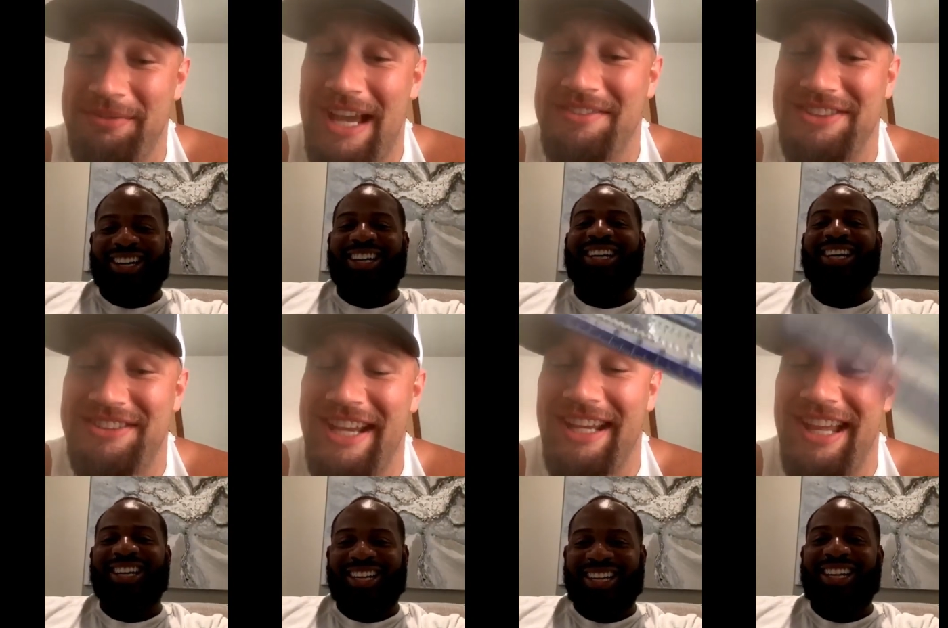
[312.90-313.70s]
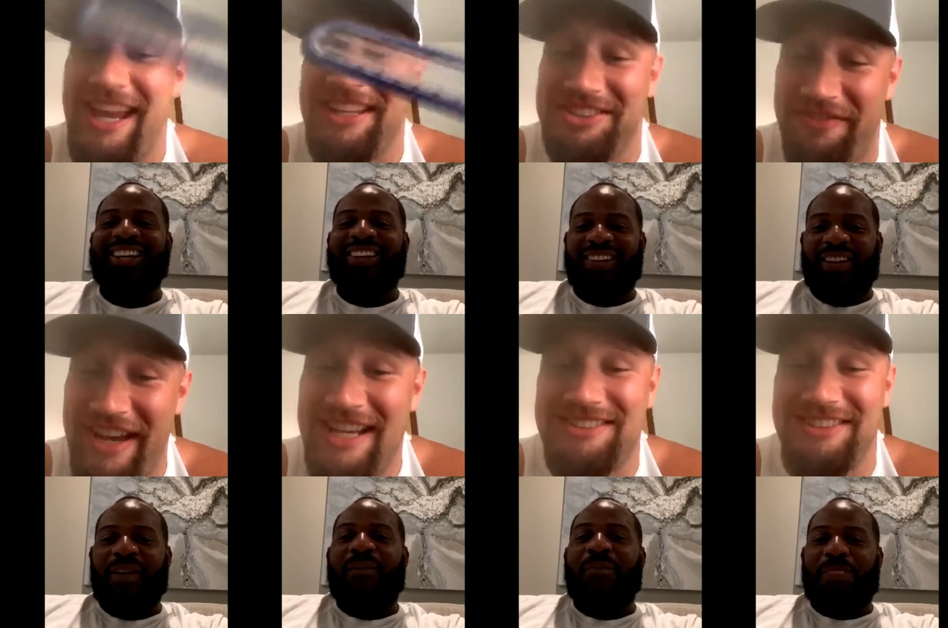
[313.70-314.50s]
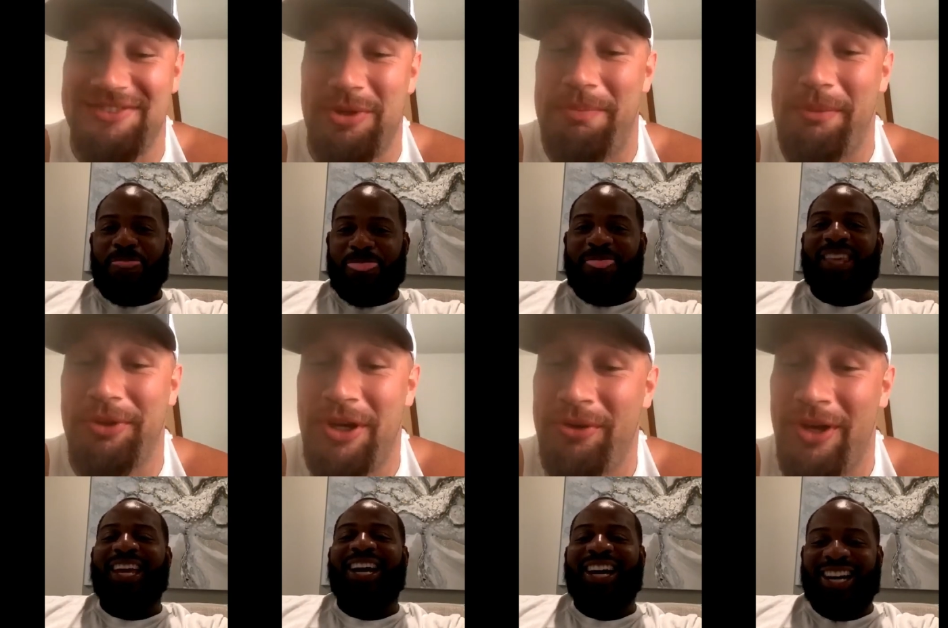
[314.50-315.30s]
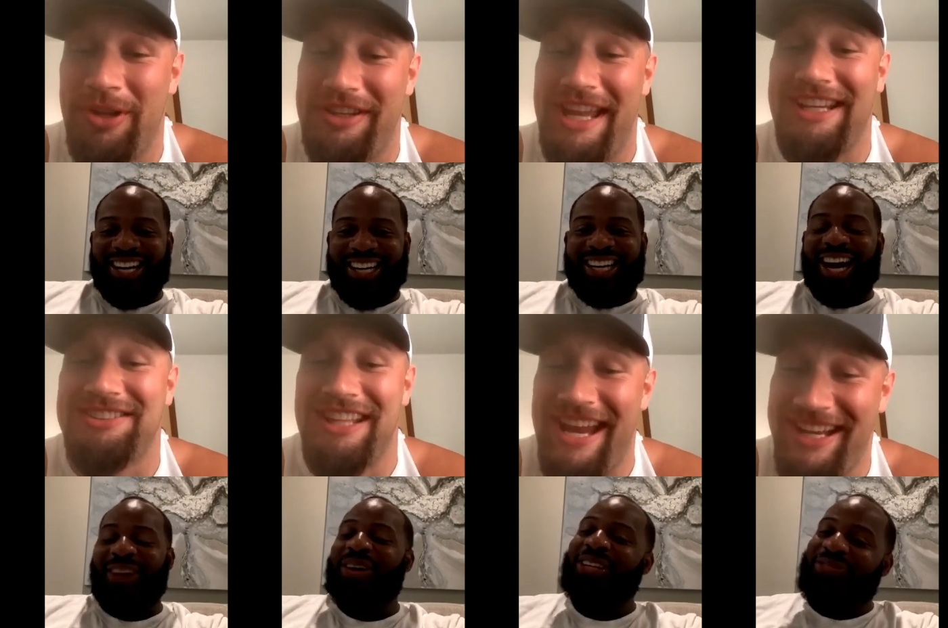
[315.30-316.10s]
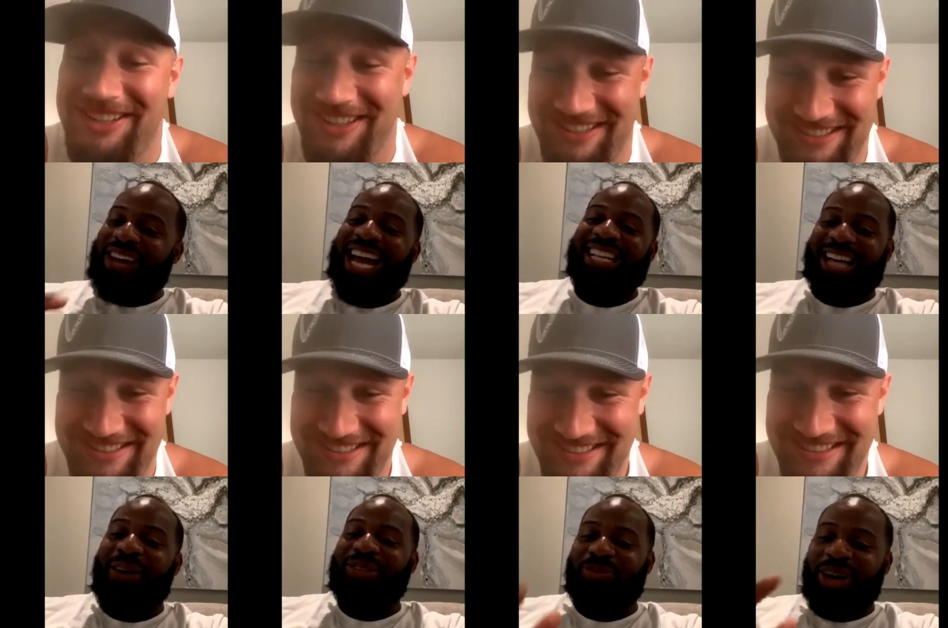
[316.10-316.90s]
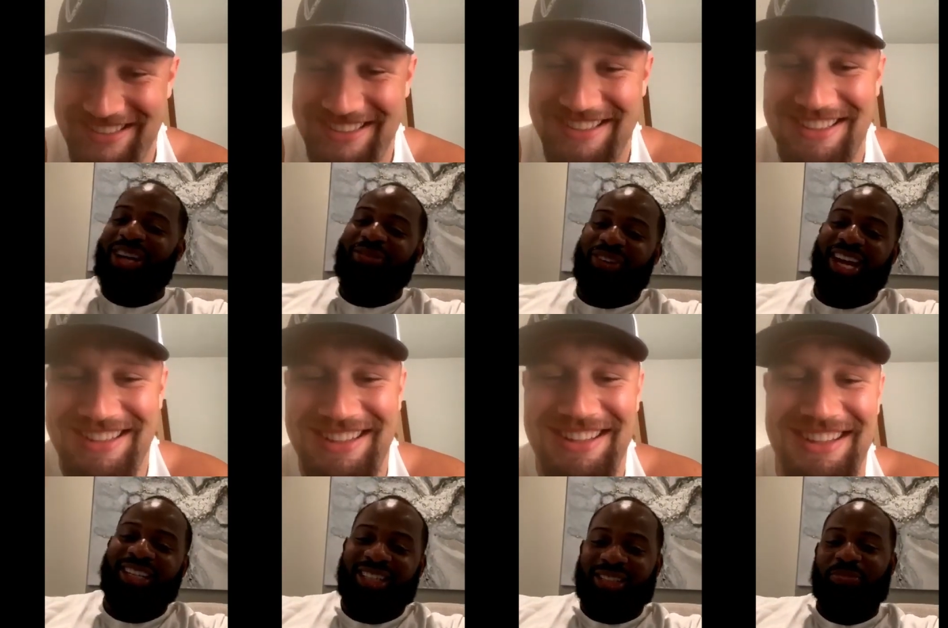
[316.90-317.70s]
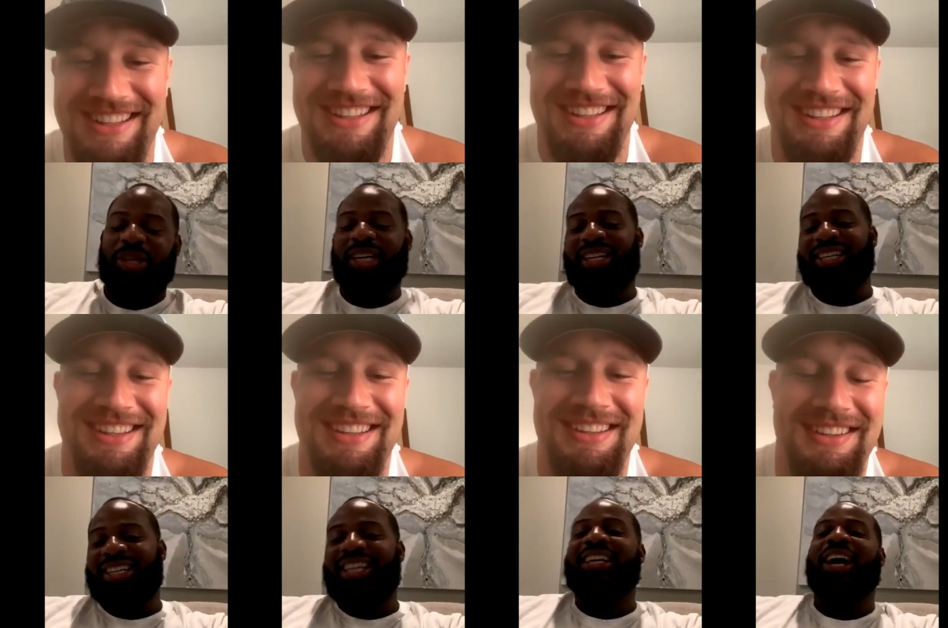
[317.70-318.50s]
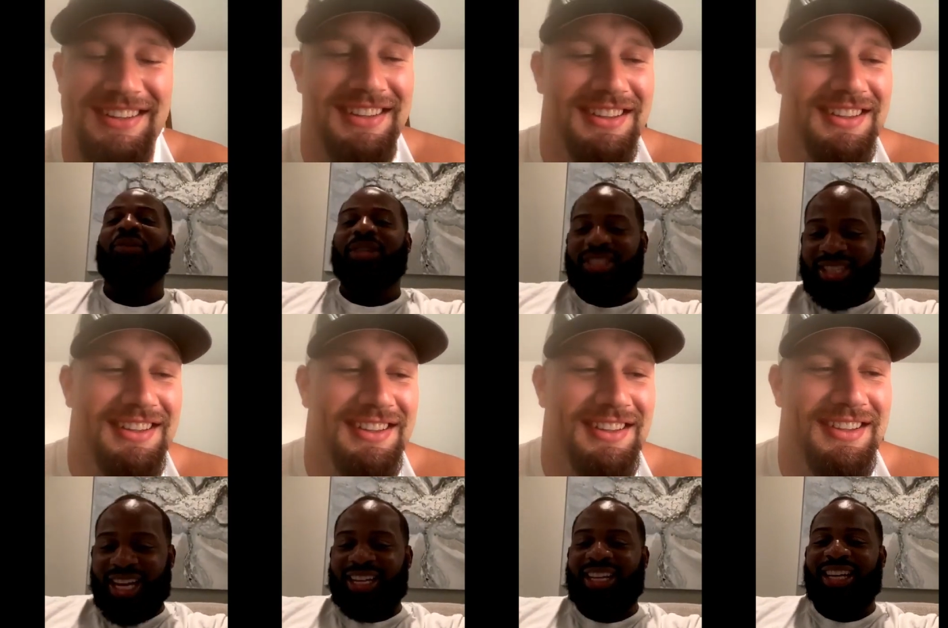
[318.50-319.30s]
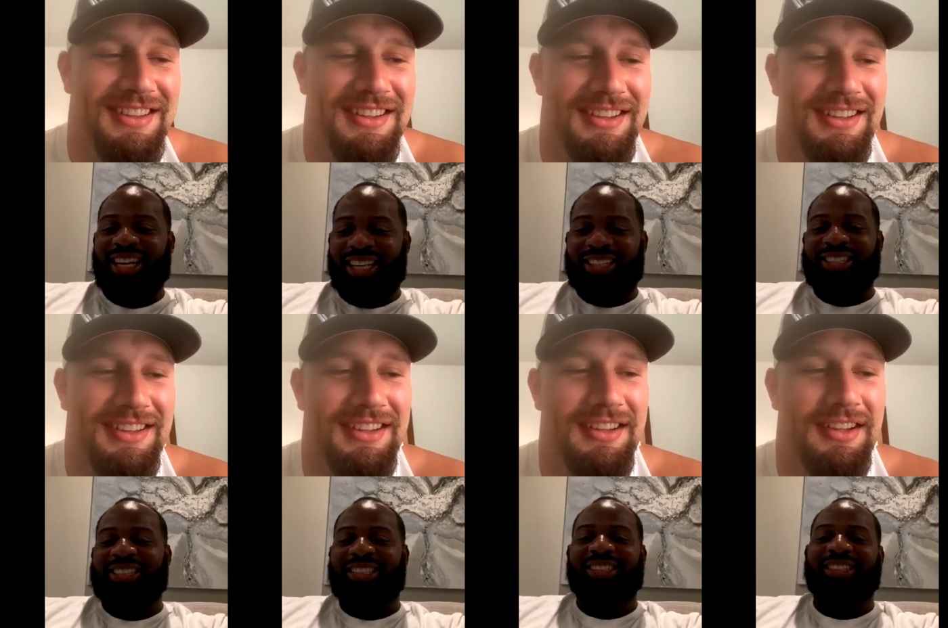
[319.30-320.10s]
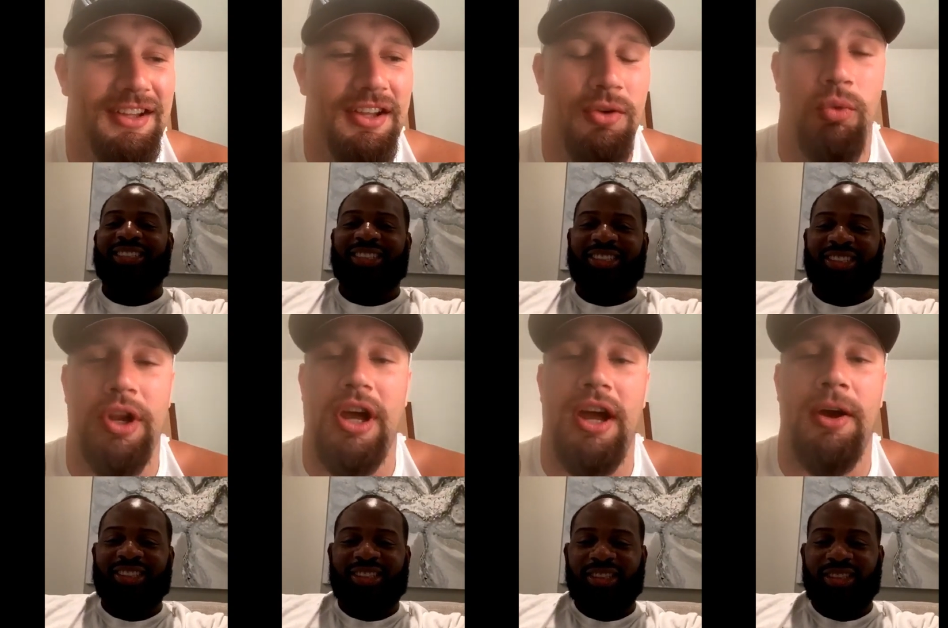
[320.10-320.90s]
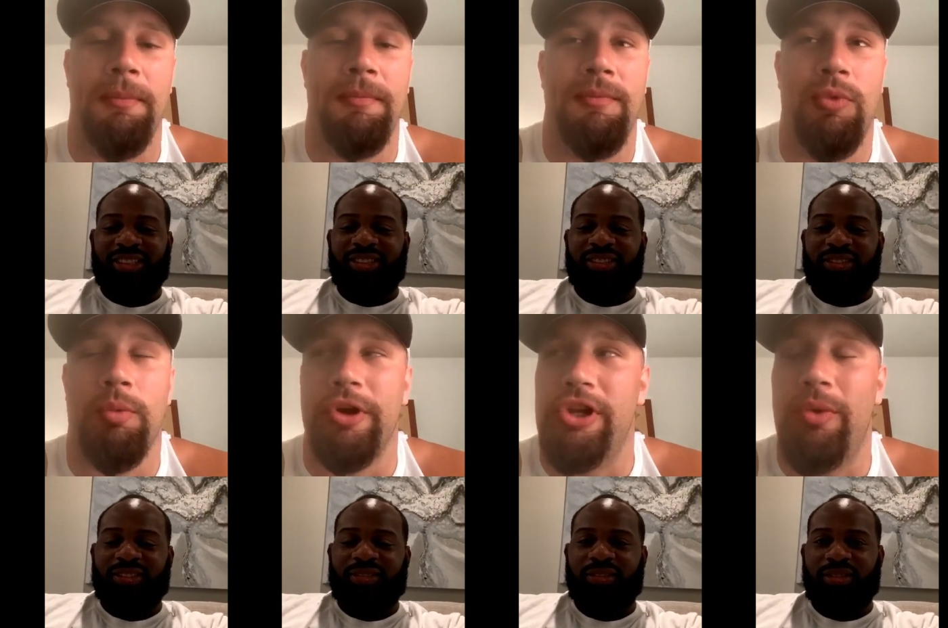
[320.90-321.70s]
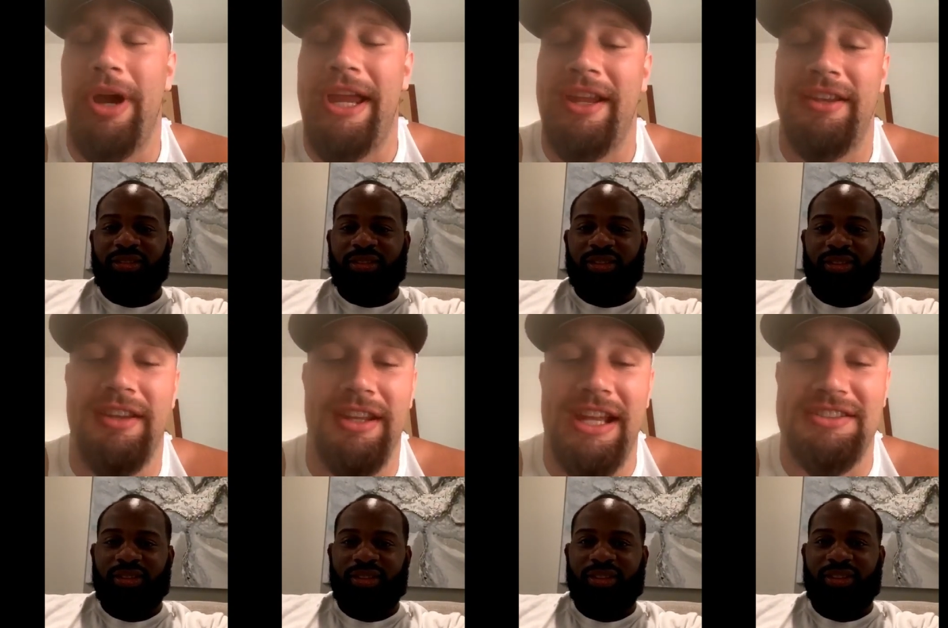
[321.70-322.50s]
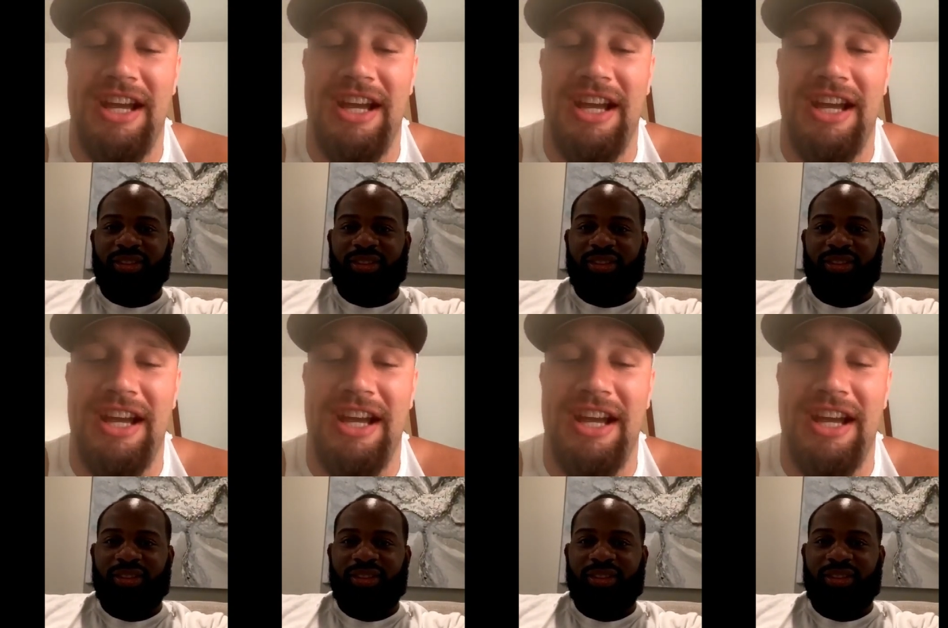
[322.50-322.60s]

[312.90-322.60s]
Speaker 1: sometimes the second leg is the fastest. What people yeah. Know. they think it's I was, the anchor.
Speaker 2: I was one of the fastest, but I was a second leg.
Speaker 1: What um what were you weighing at that